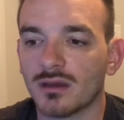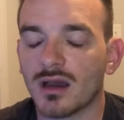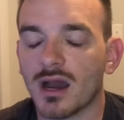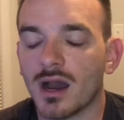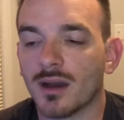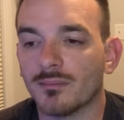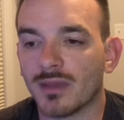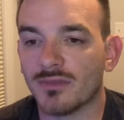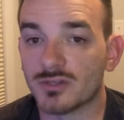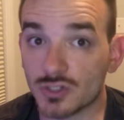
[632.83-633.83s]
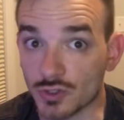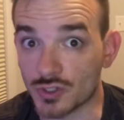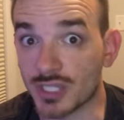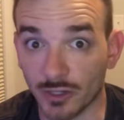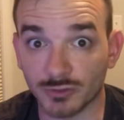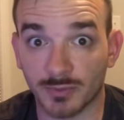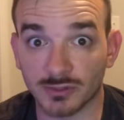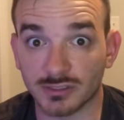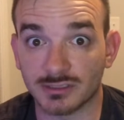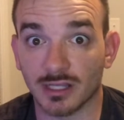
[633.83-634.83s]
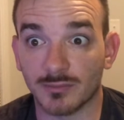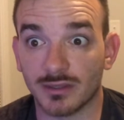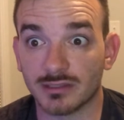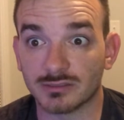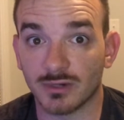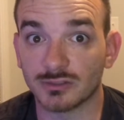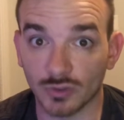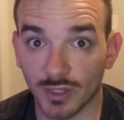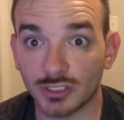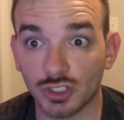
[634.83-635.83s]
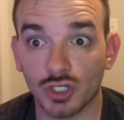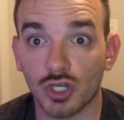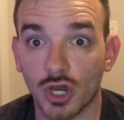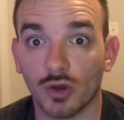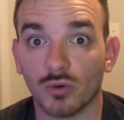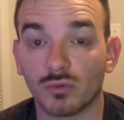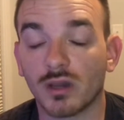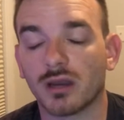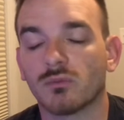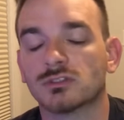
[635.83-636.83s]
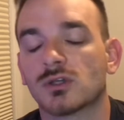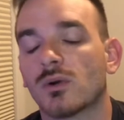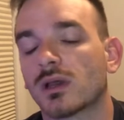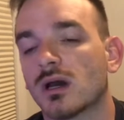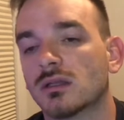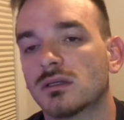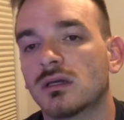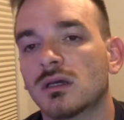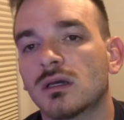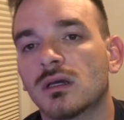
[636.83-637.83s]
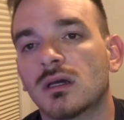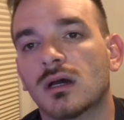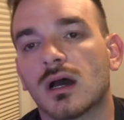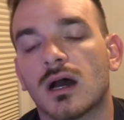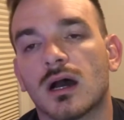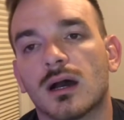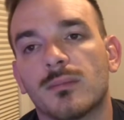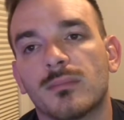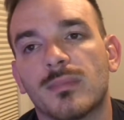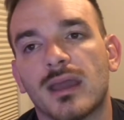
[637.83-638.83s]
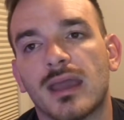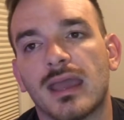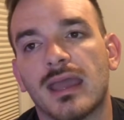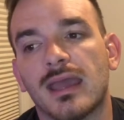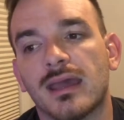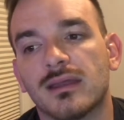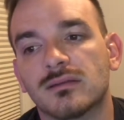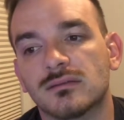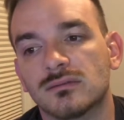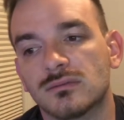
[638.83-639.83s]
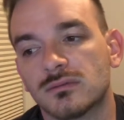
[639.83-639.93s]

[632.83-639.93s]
And this is your salesperson telling me this, right? So they should know kind of what's going on. And